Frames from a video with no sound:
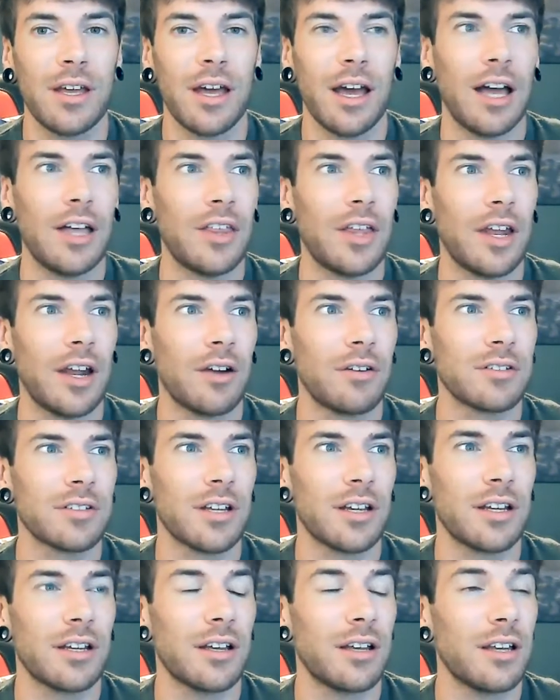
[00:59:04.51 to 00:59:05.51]
and then I was
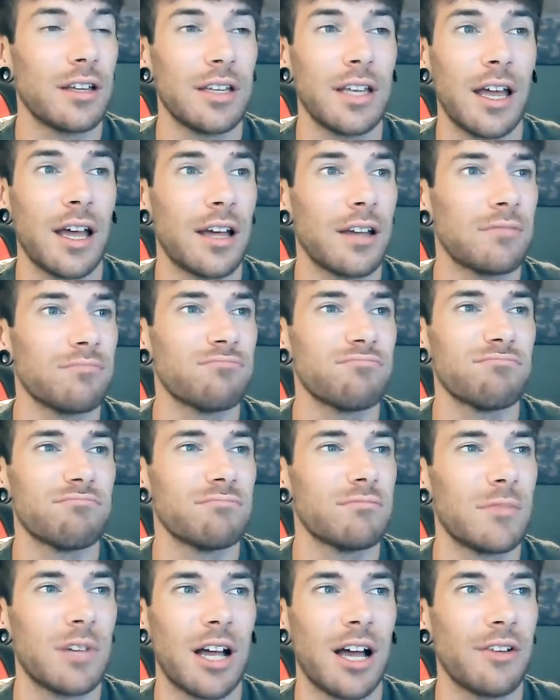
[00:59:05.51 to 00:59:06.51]
like, yeah,
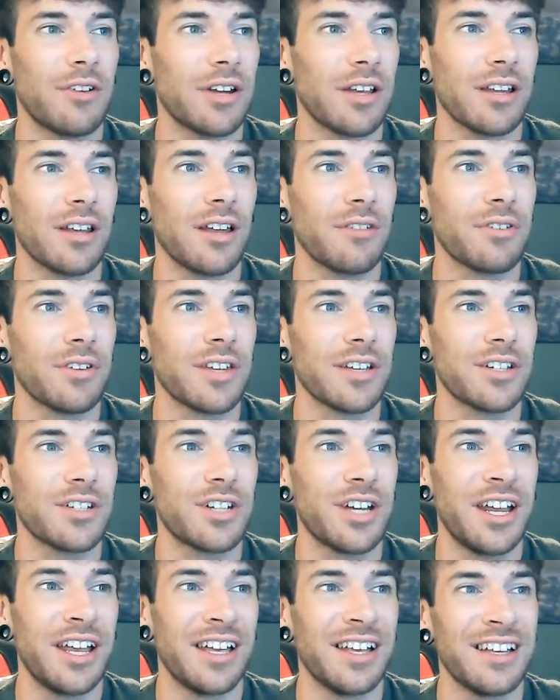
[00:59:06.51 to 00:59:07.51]
I've had enough of this
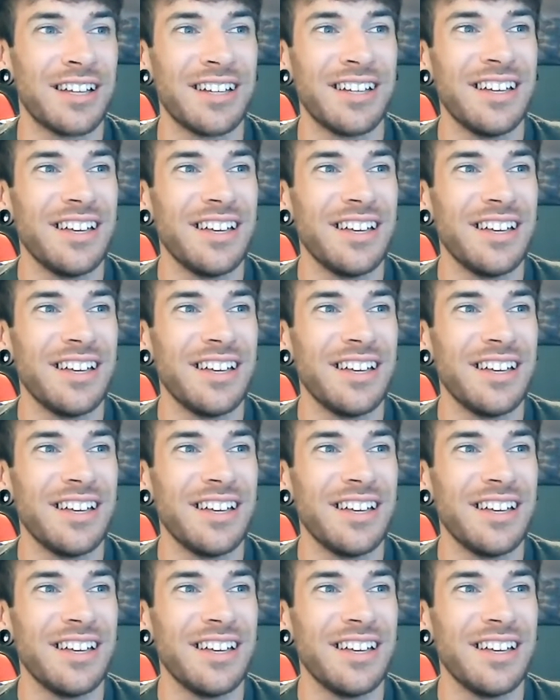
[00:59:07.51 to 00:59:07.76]
shit.